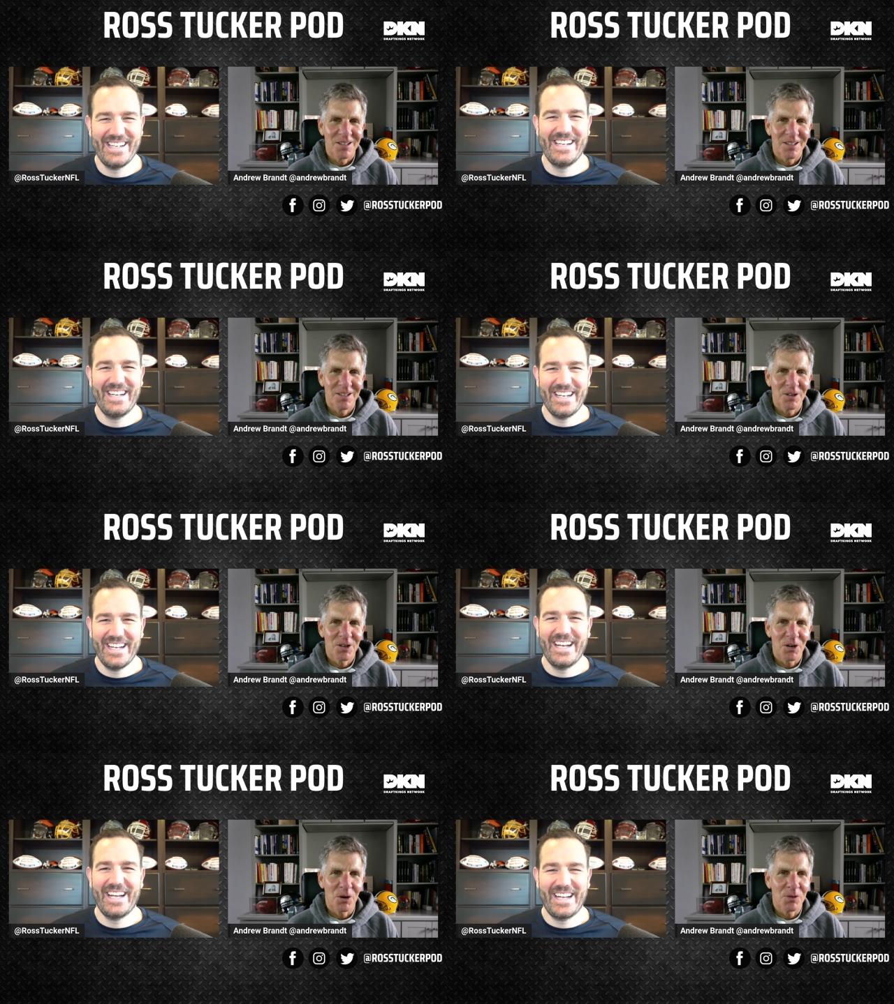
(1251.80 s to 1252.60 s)
Speaker 1: you
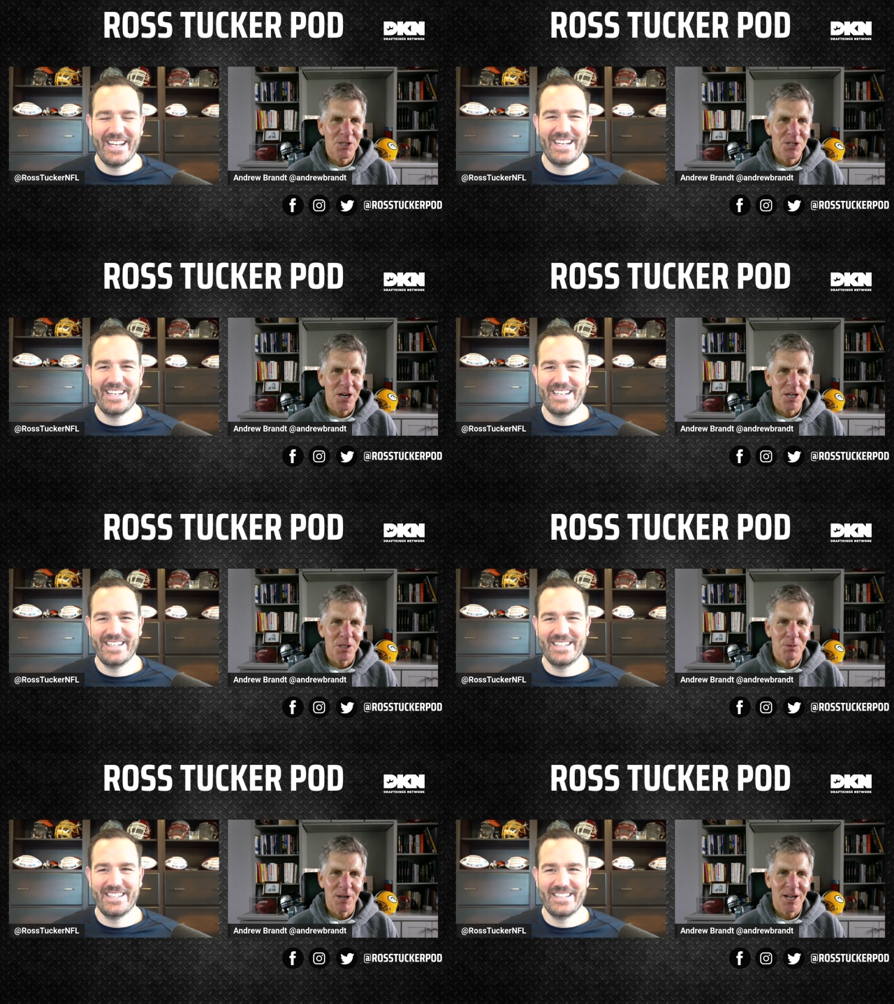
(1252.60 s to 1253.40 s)
know, could always
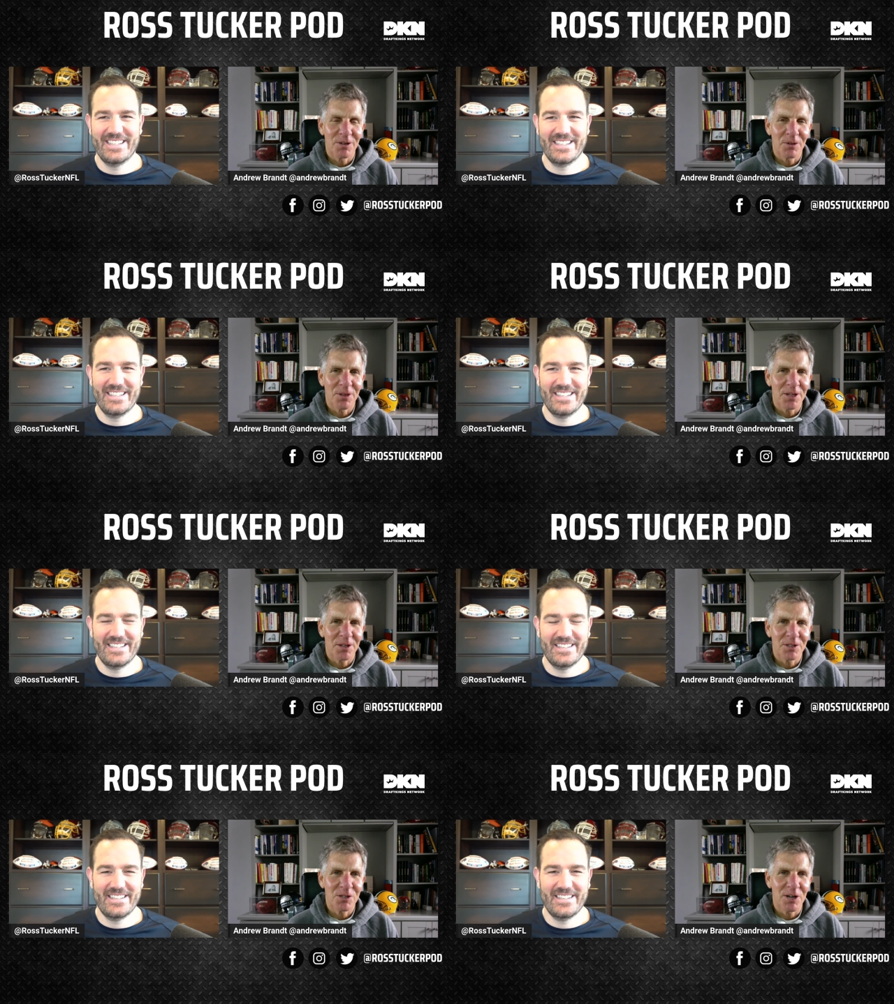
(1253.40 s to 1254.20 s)
change, but I don't
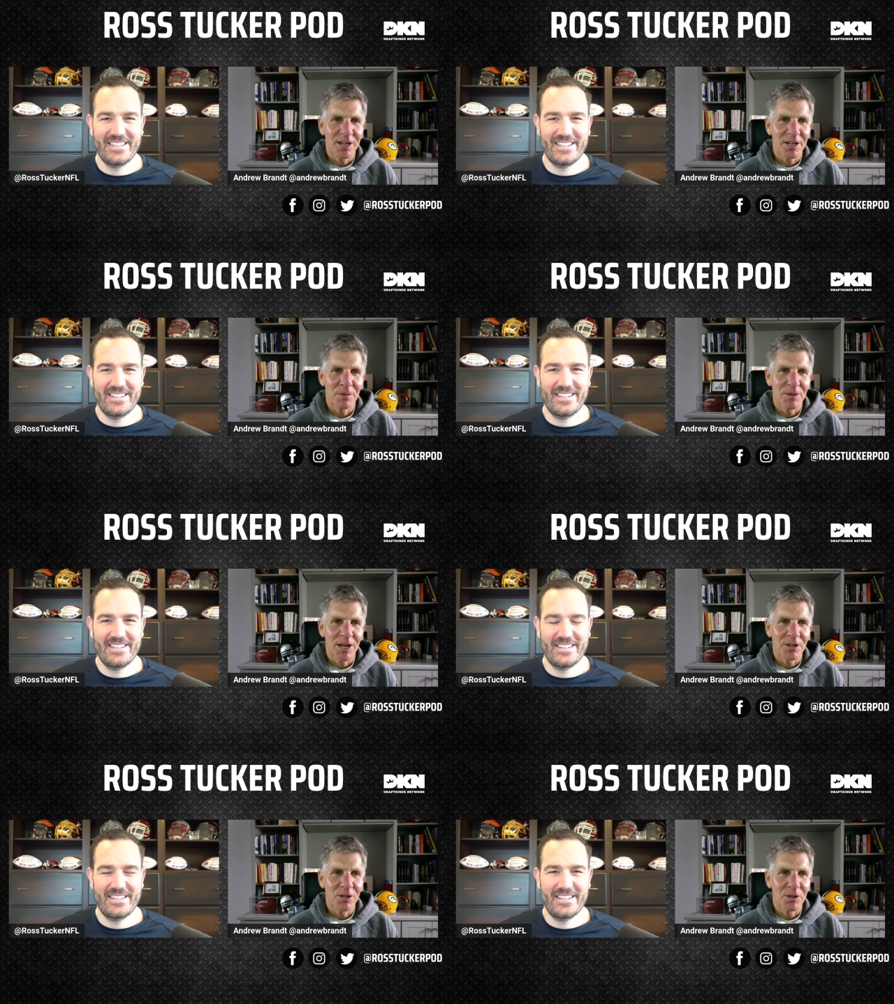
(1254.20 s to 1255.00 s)
think they're trading up
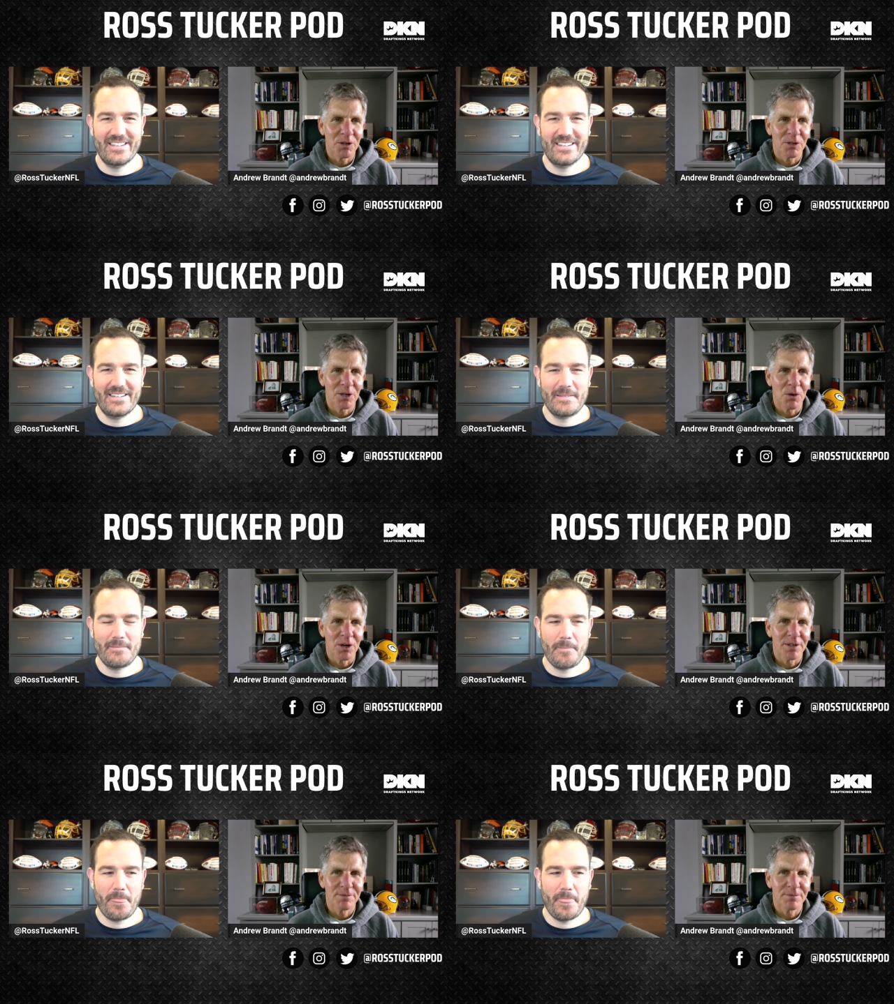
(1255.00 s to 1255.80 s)
not knowing who they
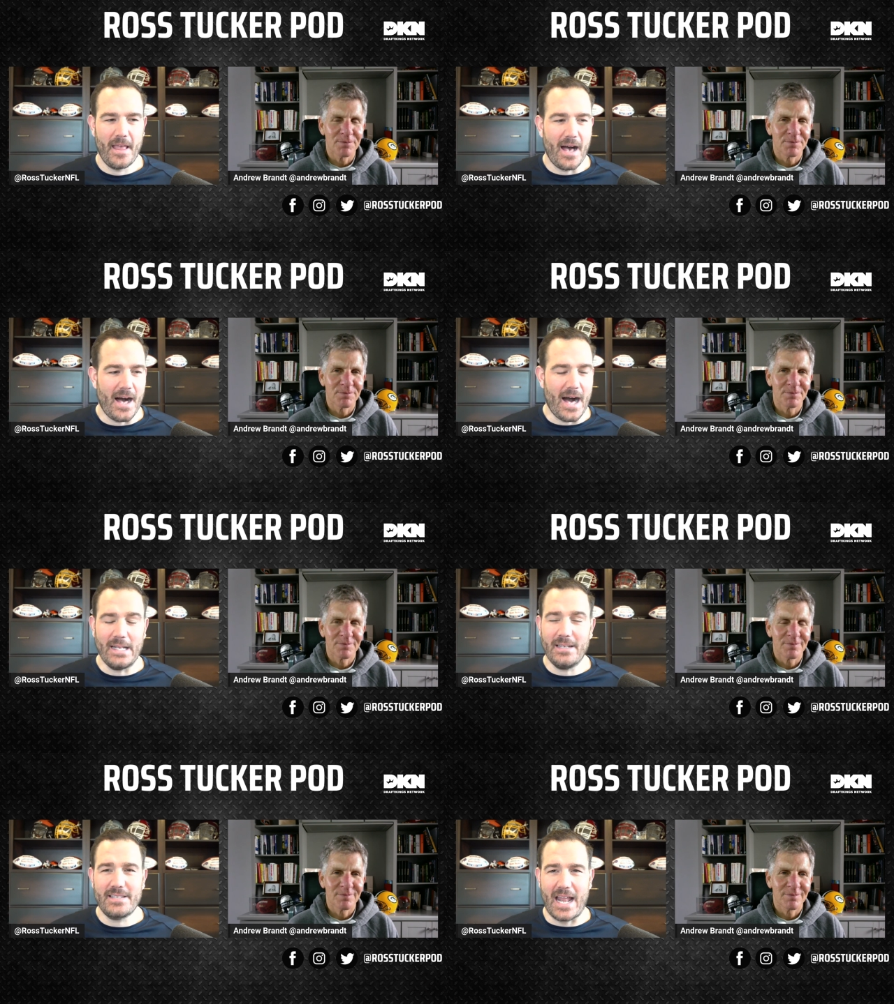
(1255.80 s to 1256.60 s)
want.
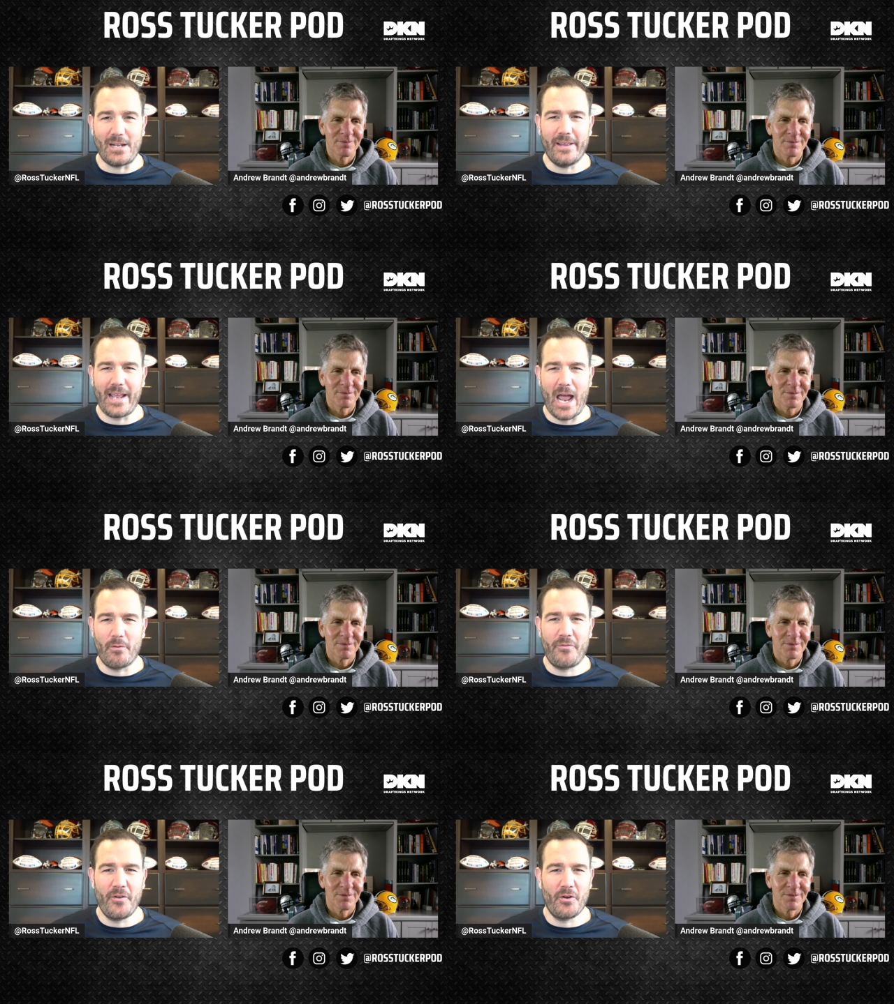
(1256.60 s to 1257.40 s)
Speaker 2: Honestly, I don't think
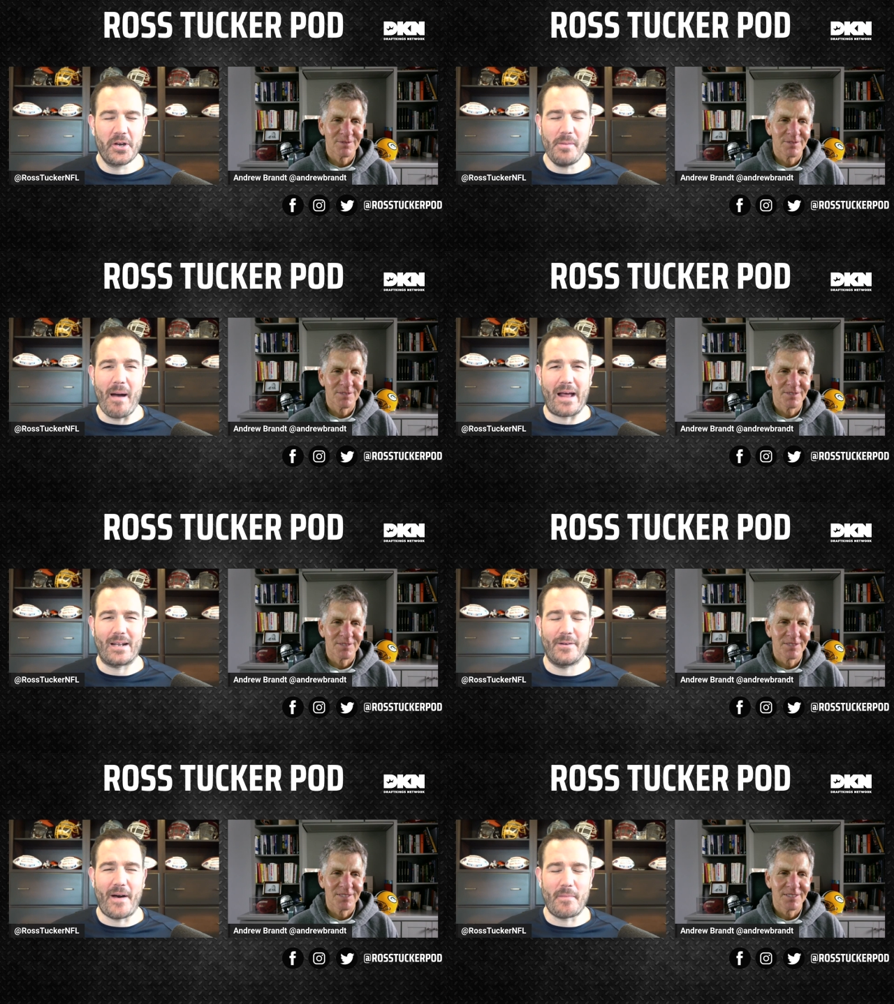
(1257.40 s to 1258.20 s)
I would feel good
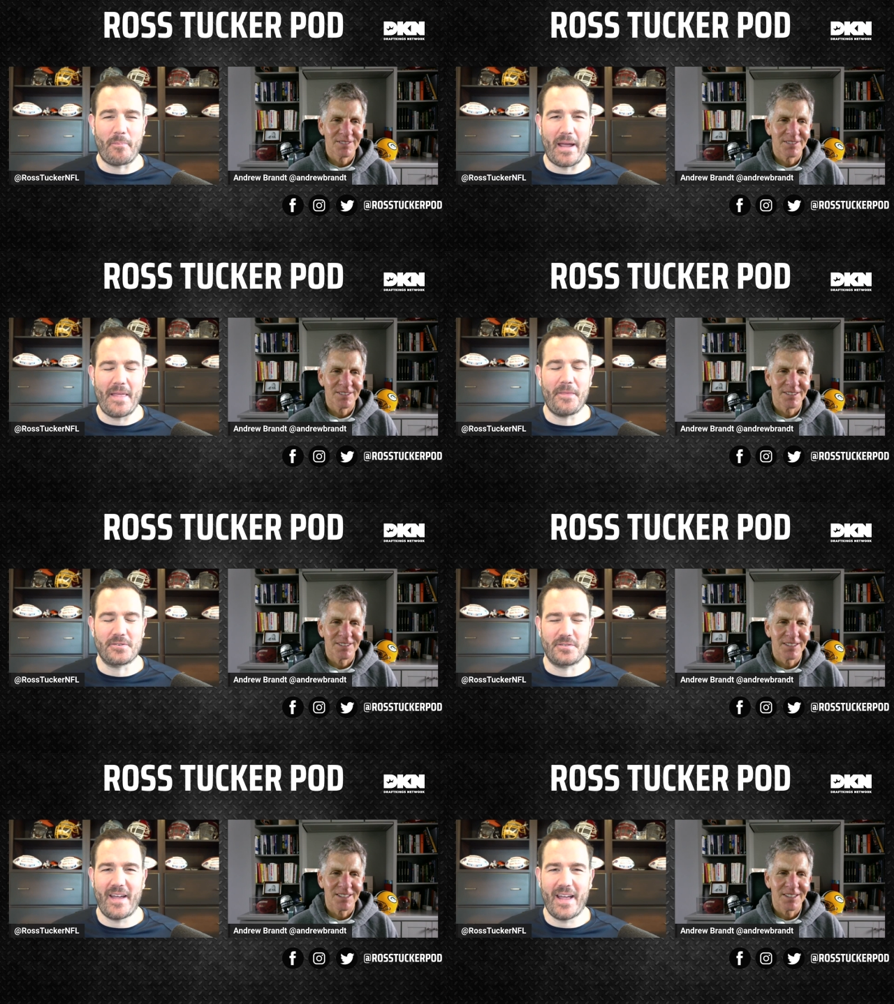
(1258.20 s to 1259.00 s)
about it if I'm a
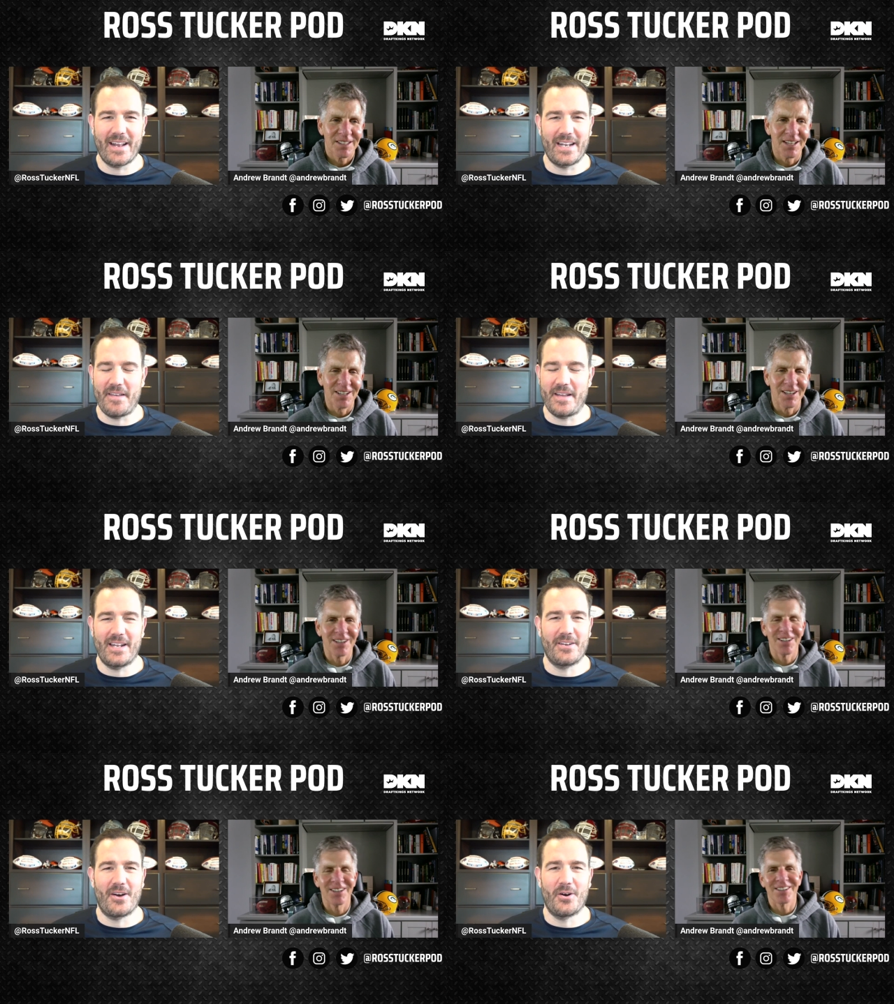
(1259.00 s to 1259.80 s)
Panthers fan if they
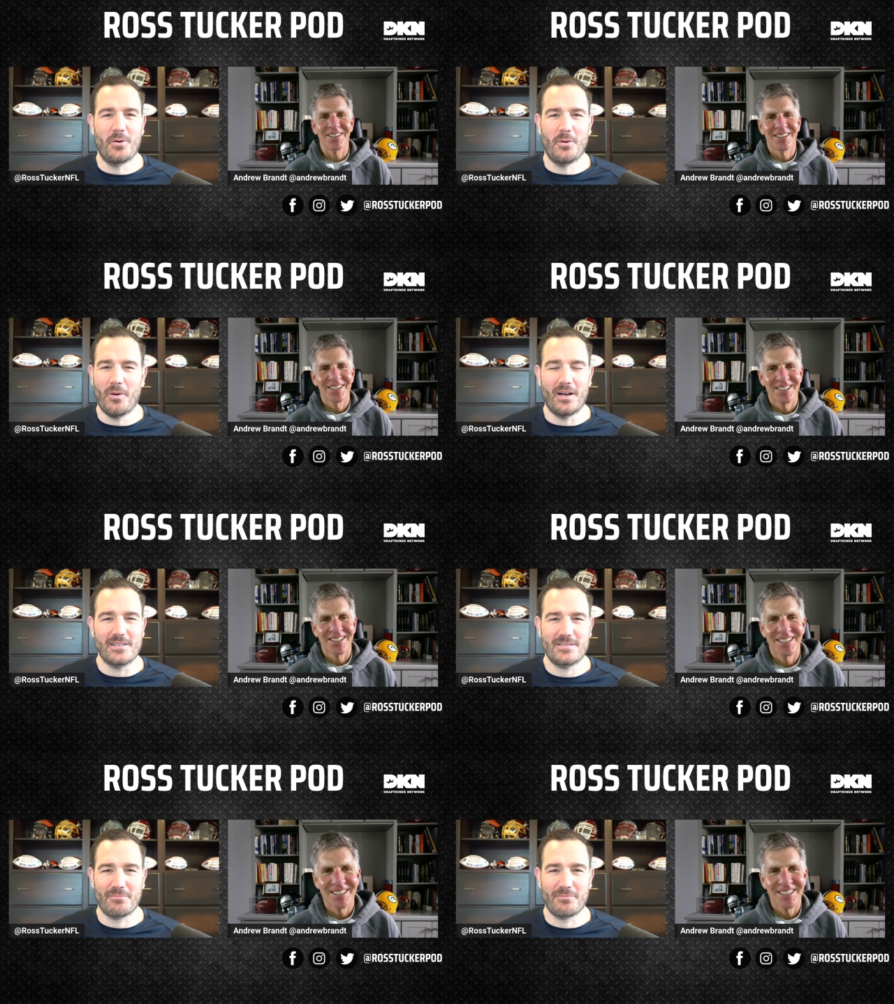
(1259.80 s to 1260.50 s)
didn't know who it was.